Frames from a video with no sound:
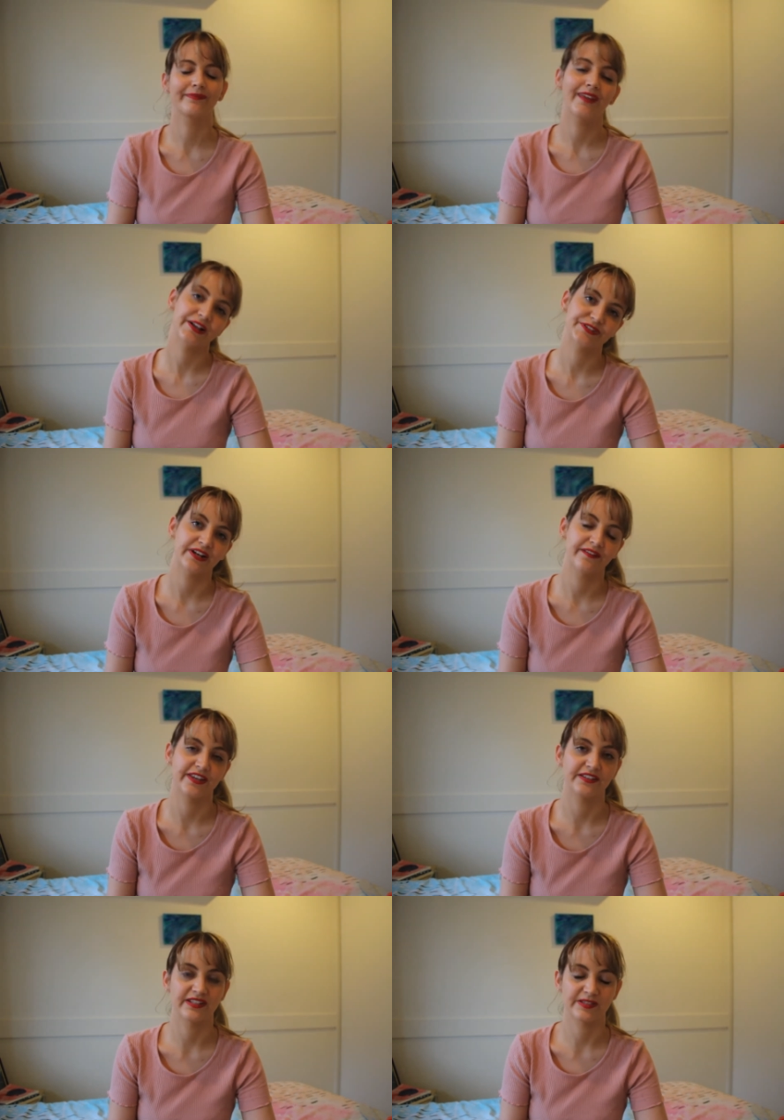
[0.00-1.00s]
Outside of
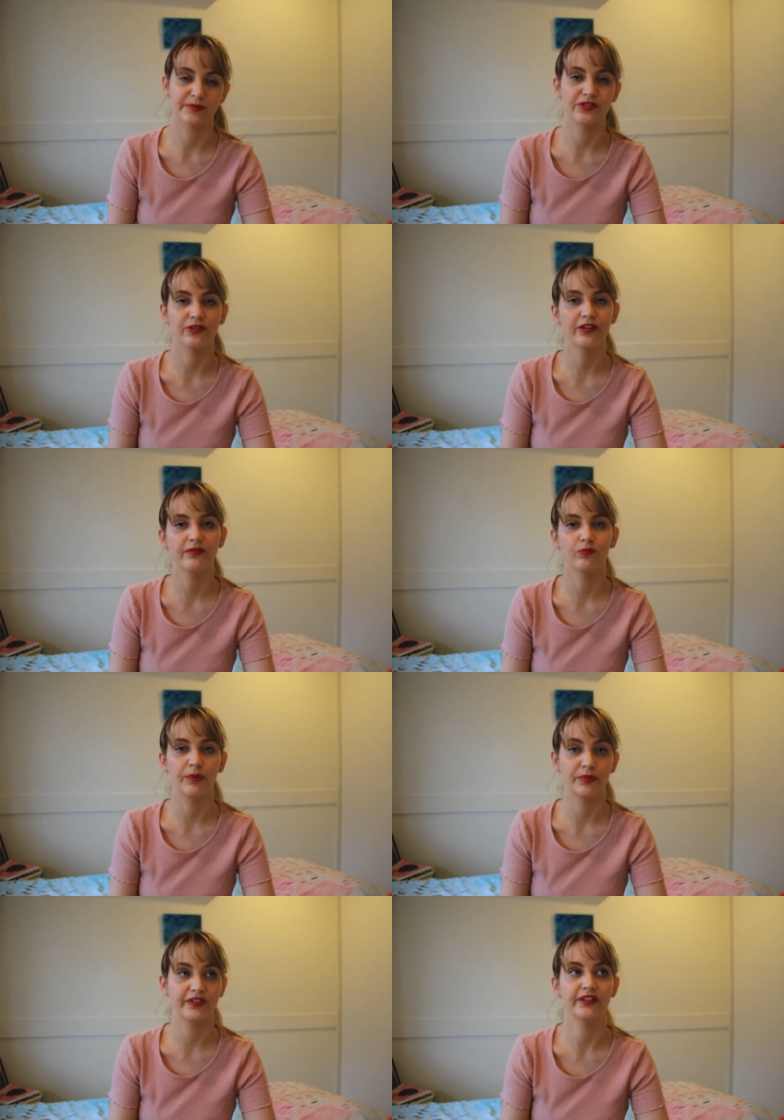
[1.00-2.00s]
the assessment unit, we
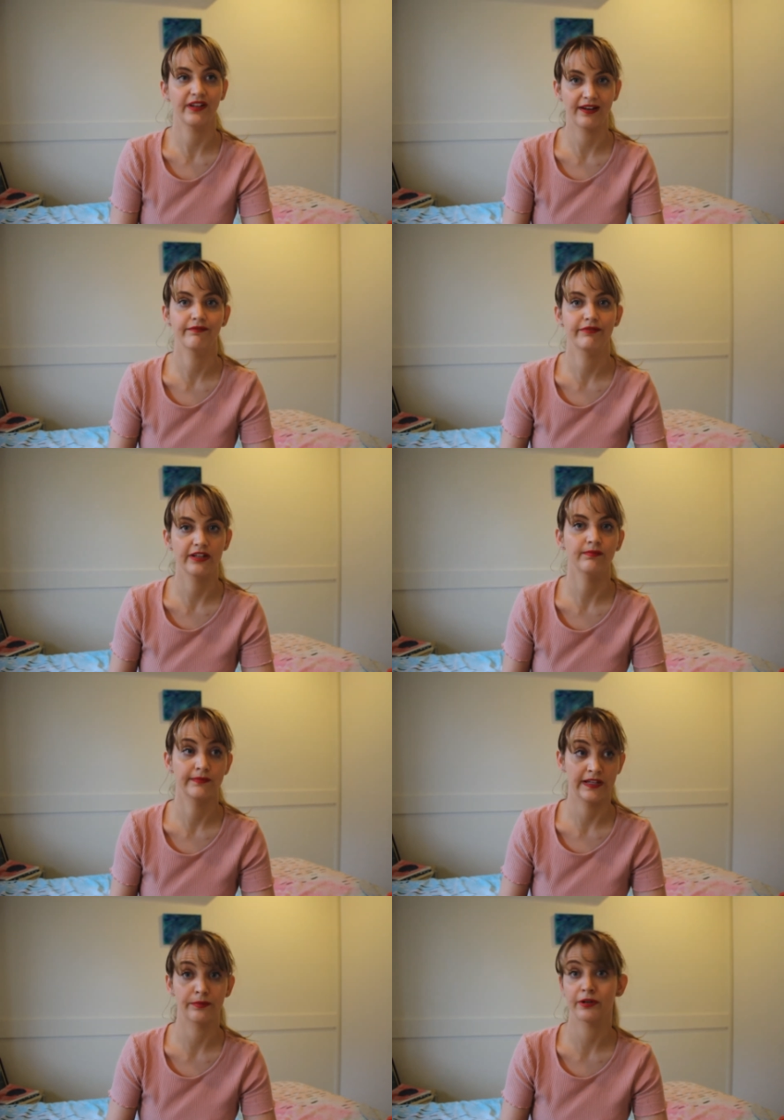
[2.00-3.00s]
would then have the
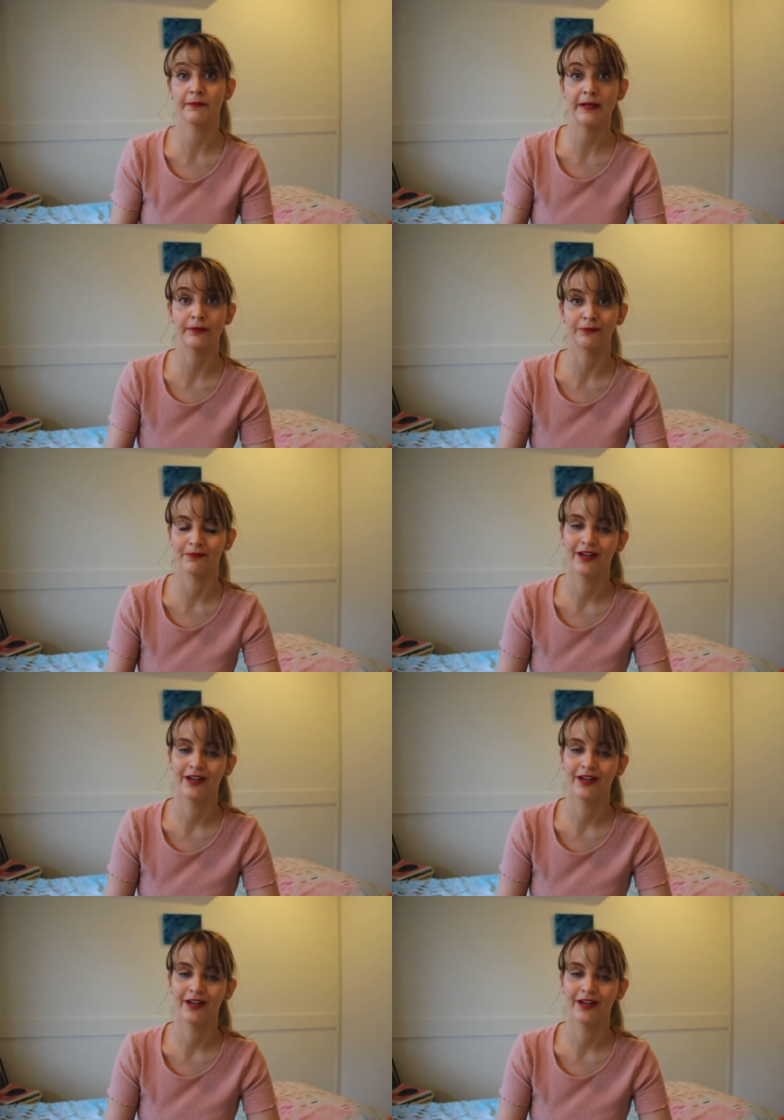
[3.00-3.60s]
labouring people.